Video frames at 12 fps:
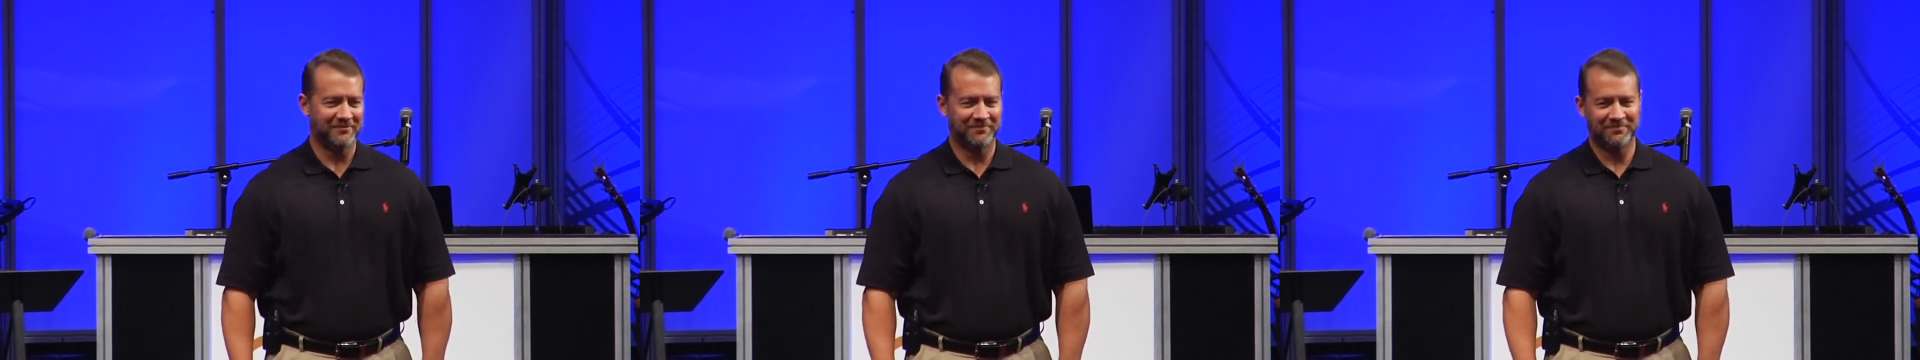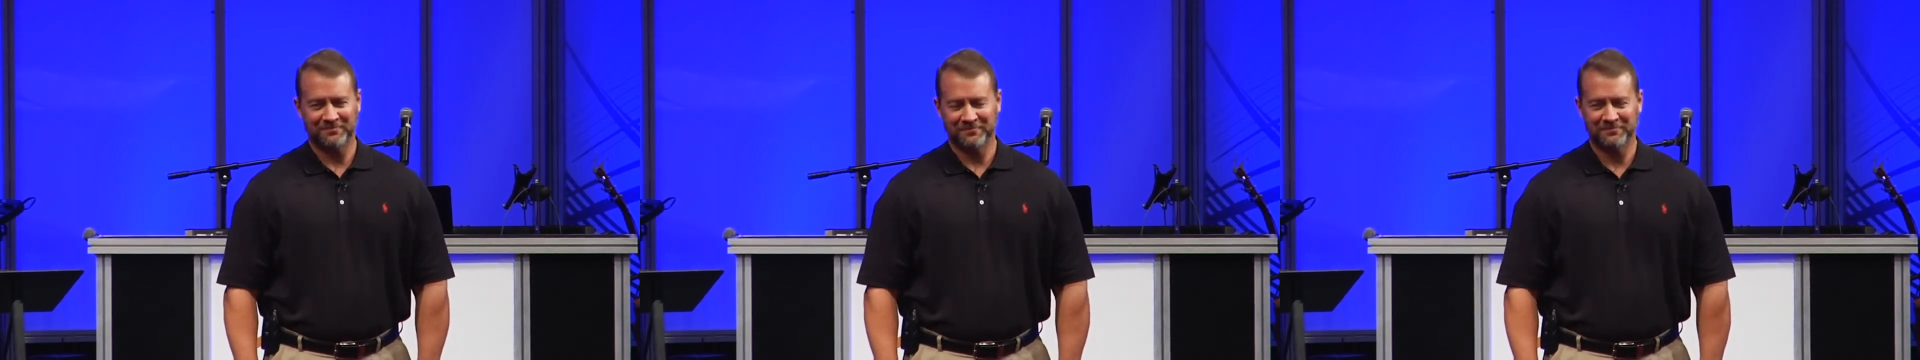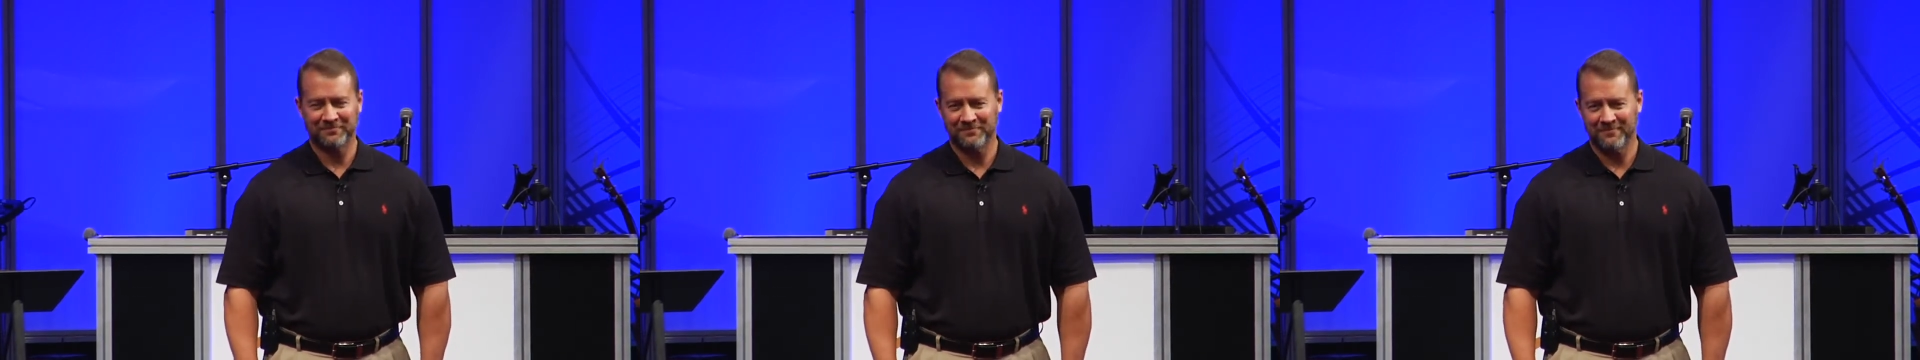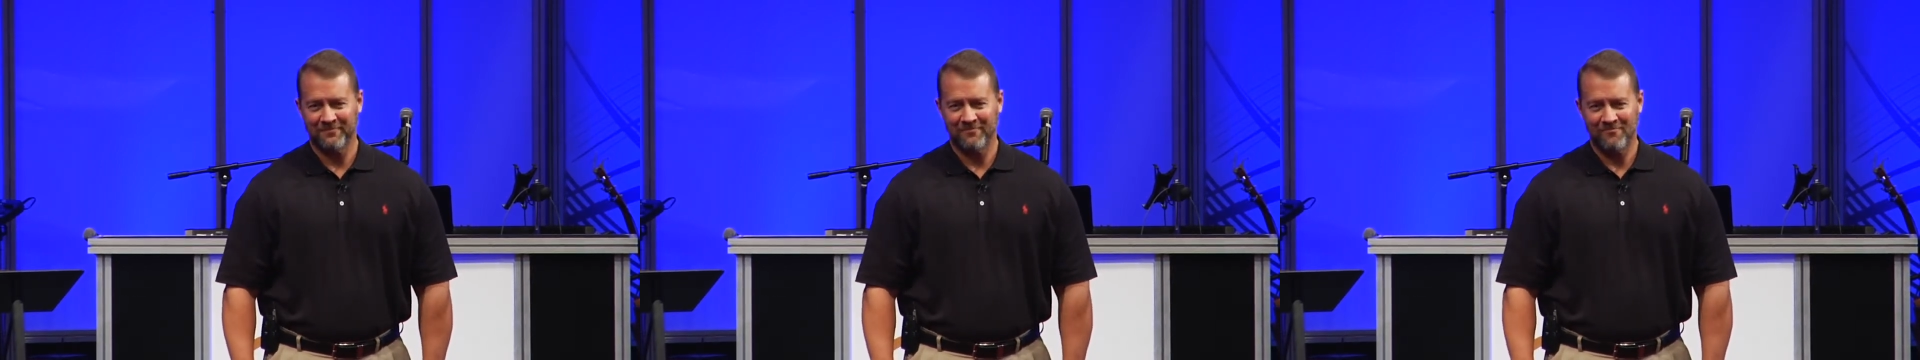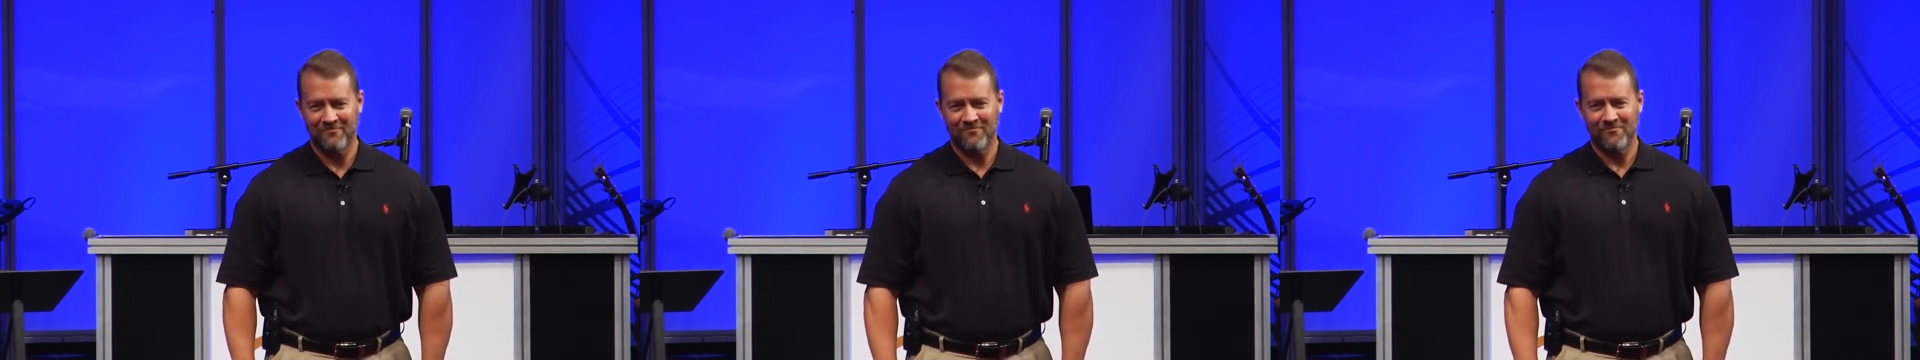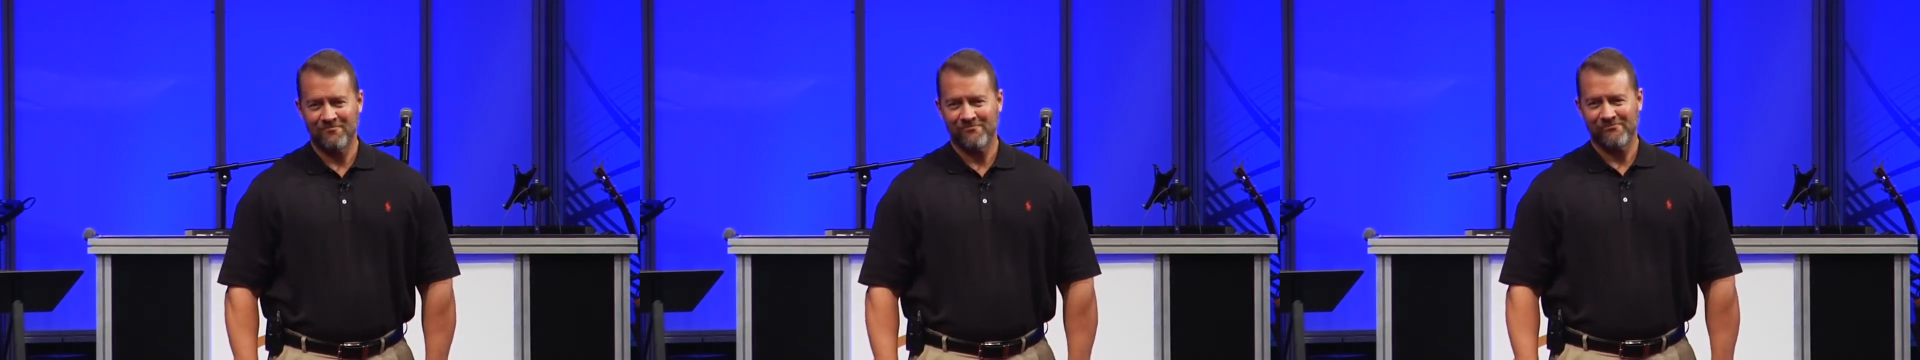
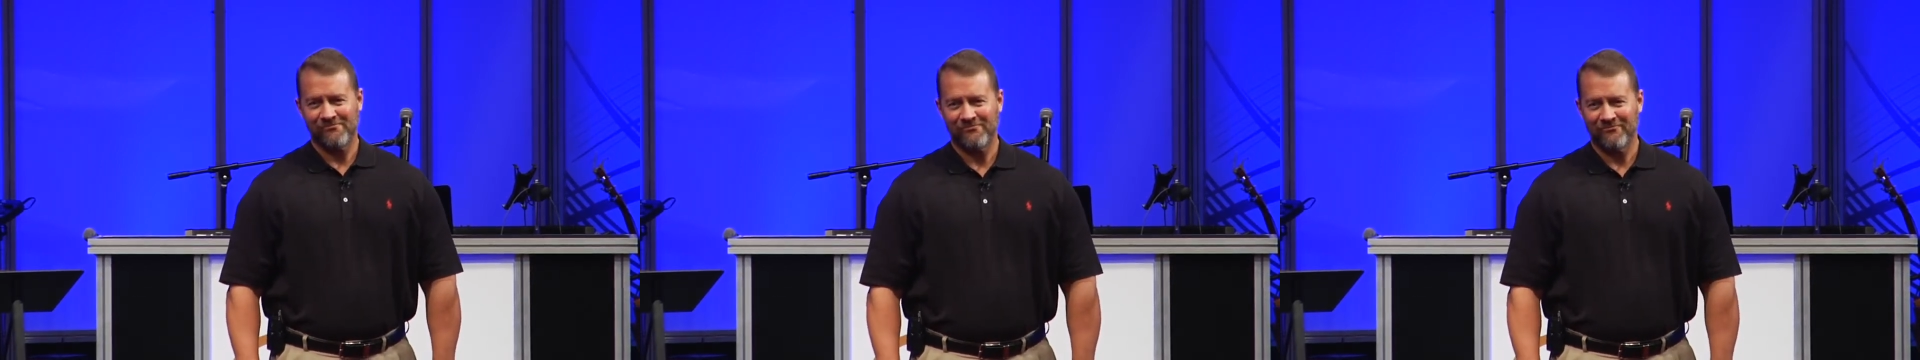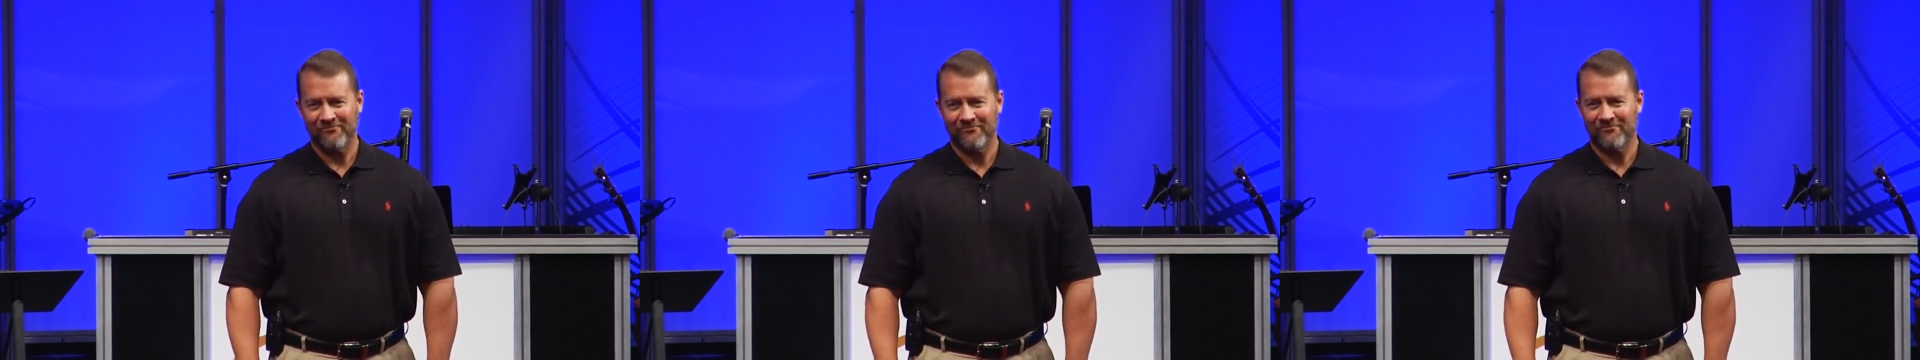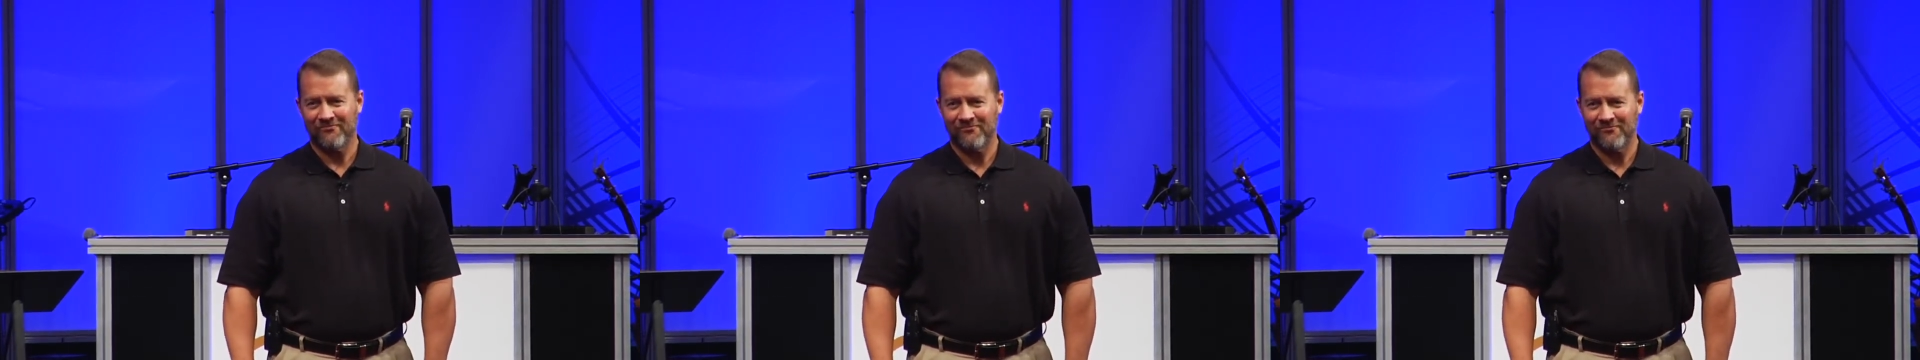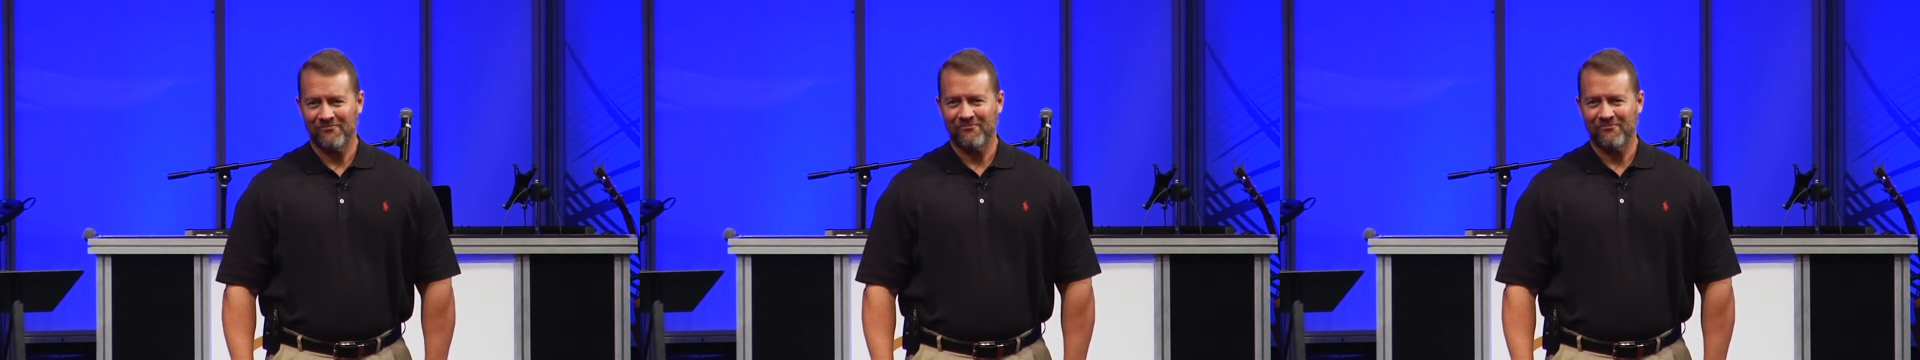Nobody speaks.